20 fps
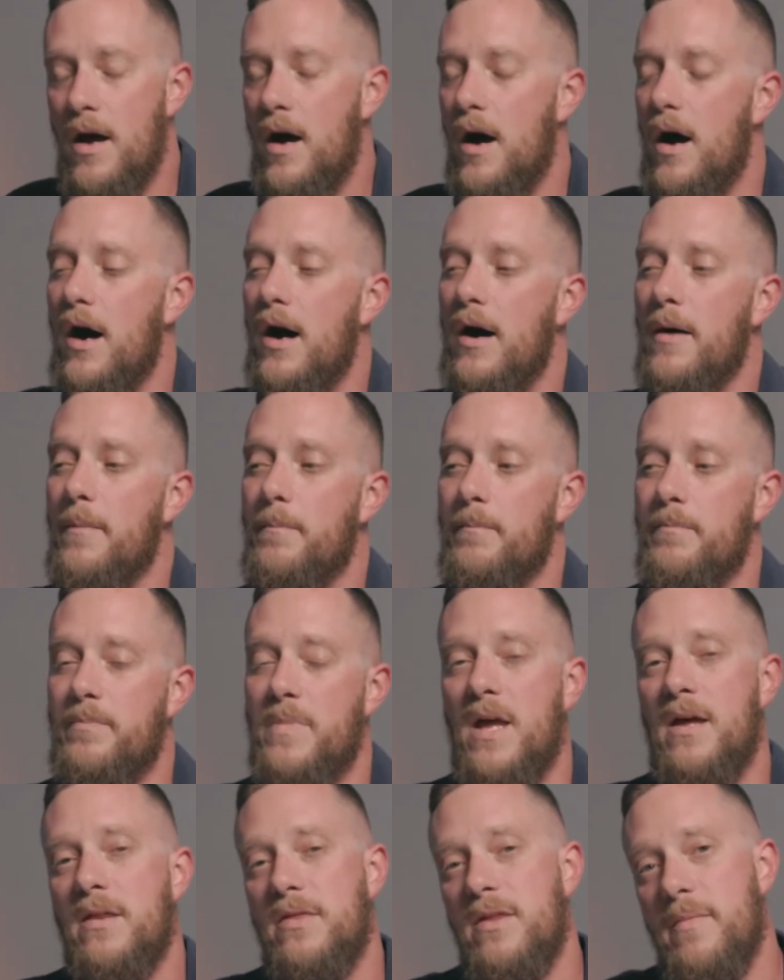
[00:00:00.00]

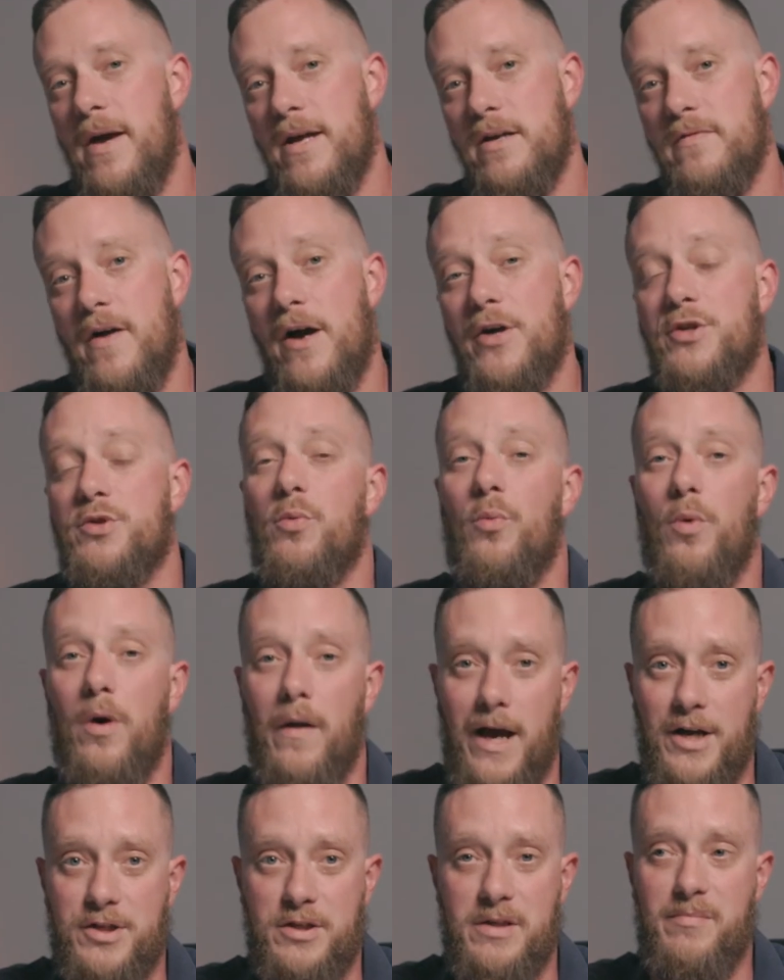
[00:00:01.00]
the manufacturer will
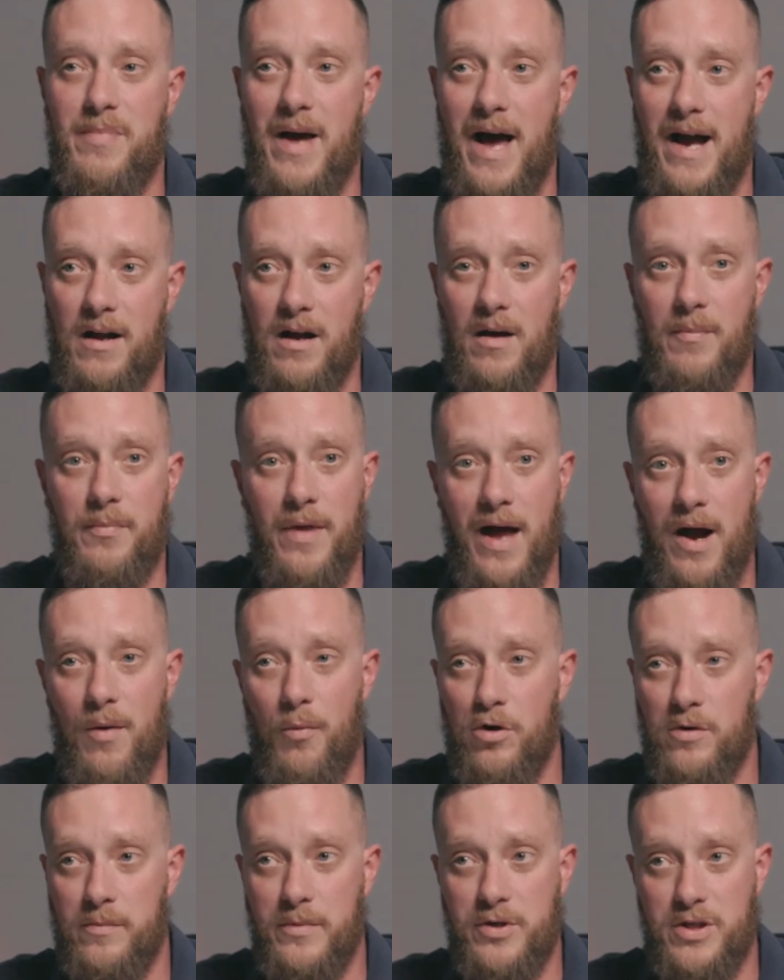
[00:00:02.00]
actually back up that
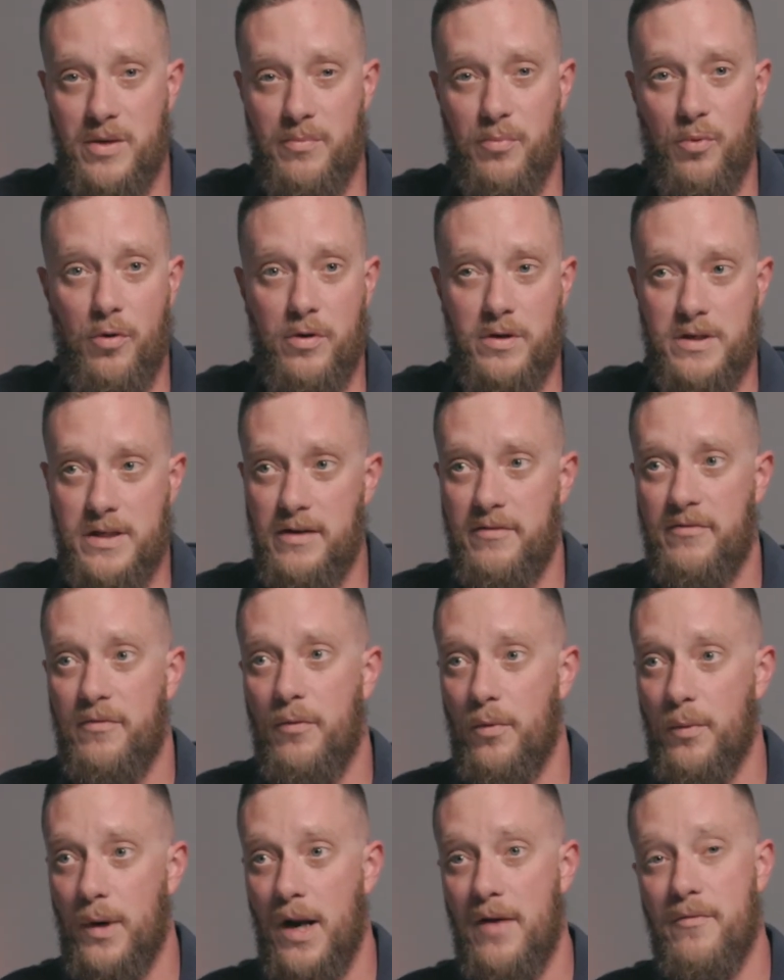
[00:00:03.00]
workmanship warranty
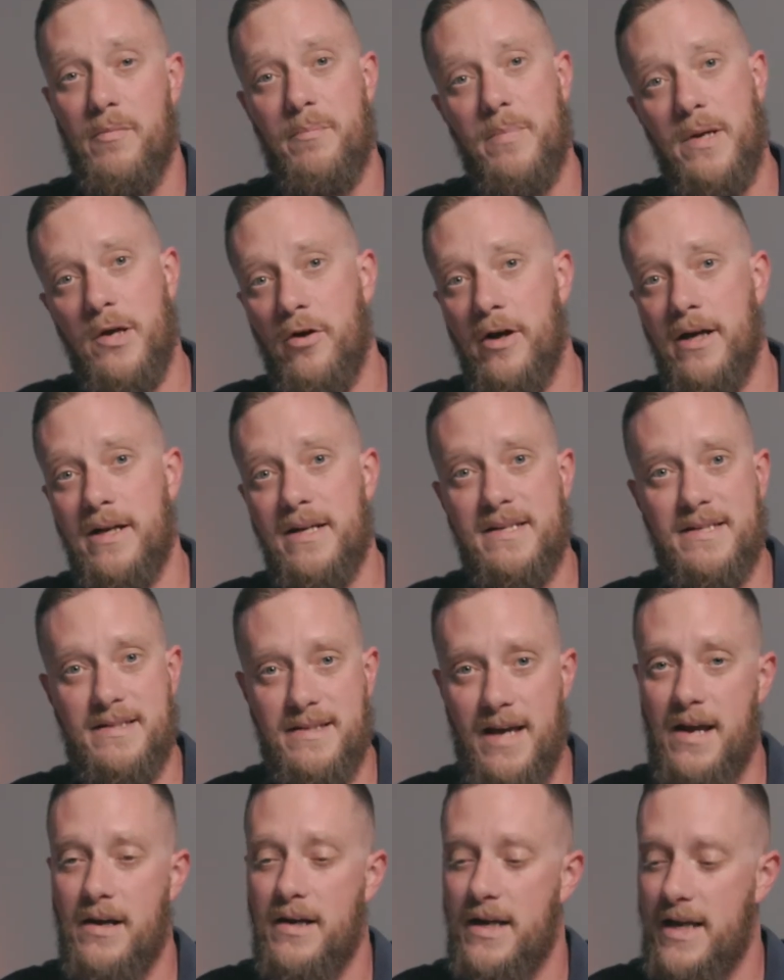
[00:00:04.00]
for whatever period is
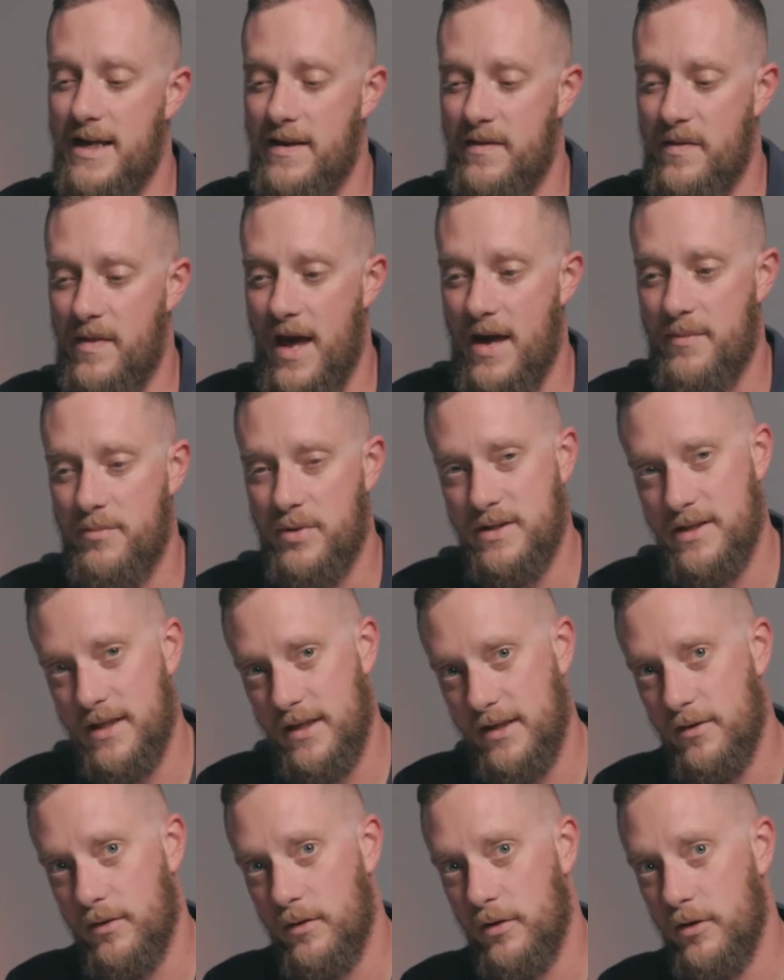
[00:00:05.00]
set in that
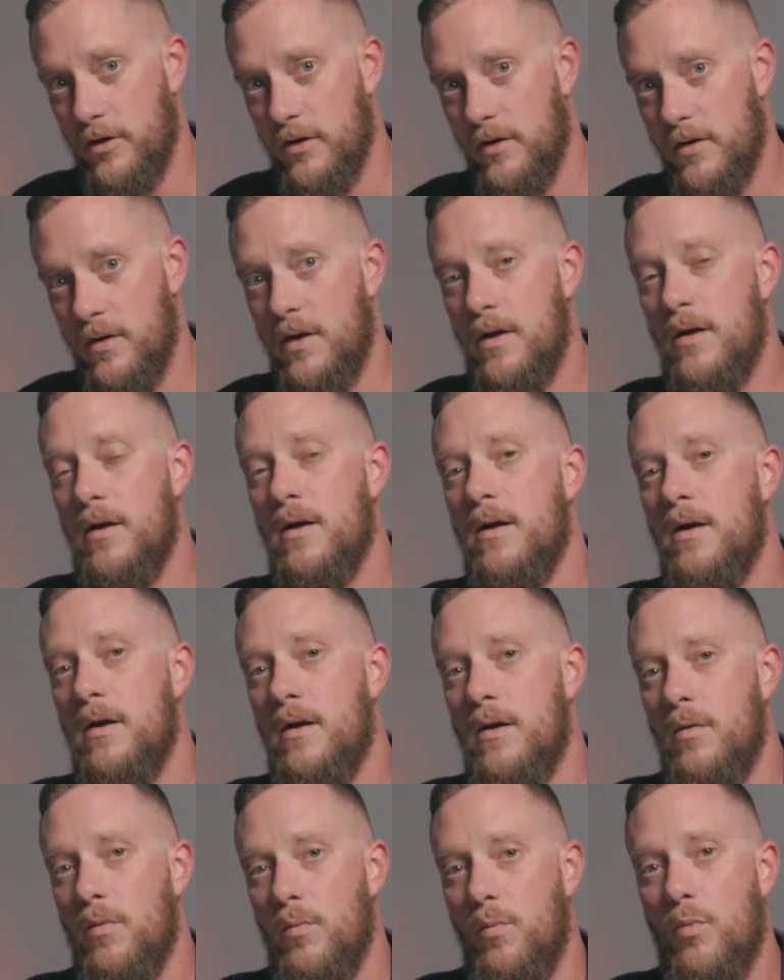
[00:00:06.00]
particular
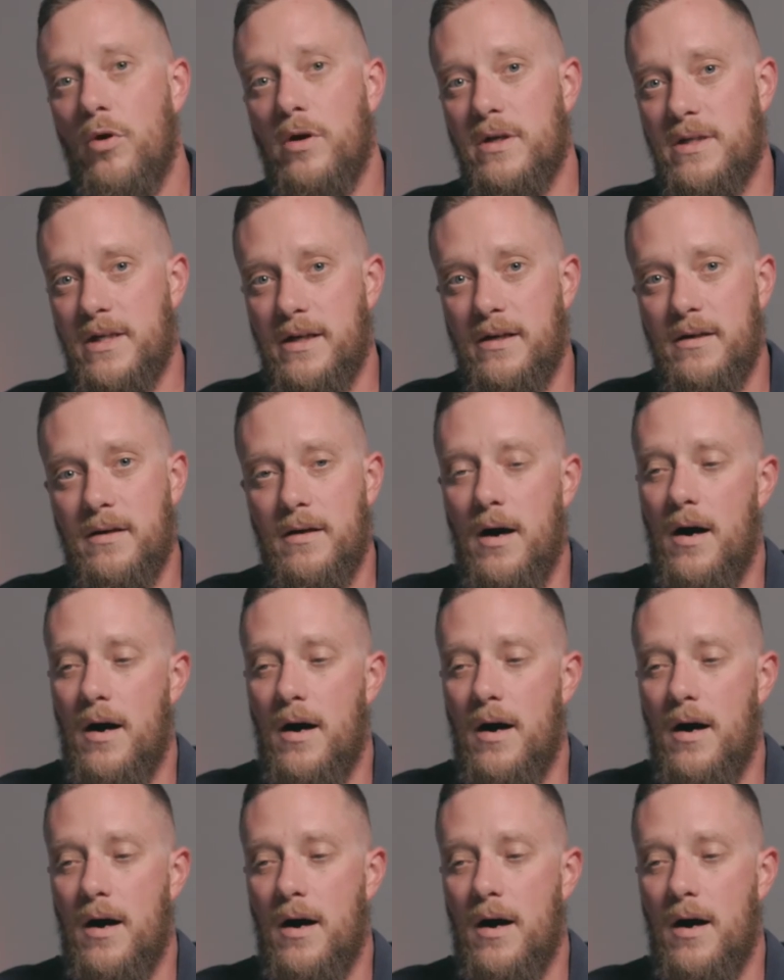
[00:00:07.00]
warranty.